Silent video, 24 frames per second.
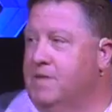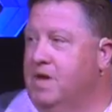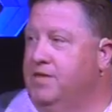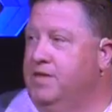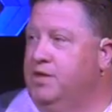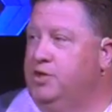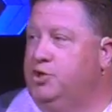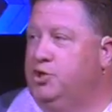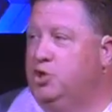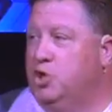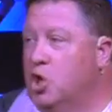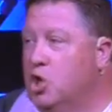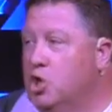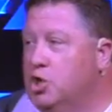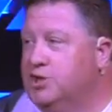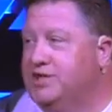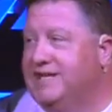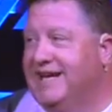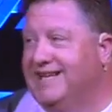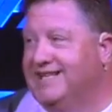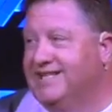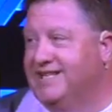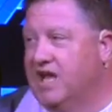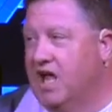The church
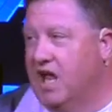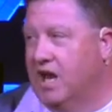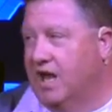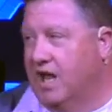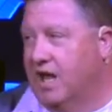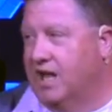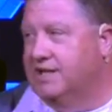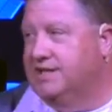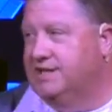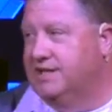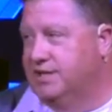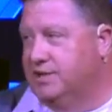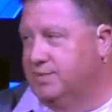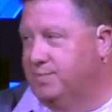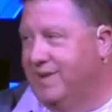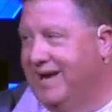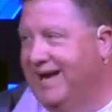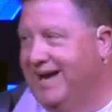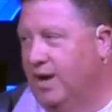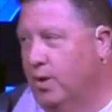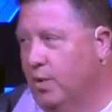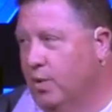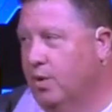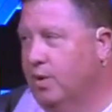has not lost its
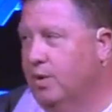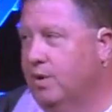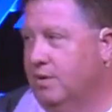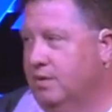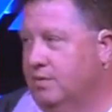power.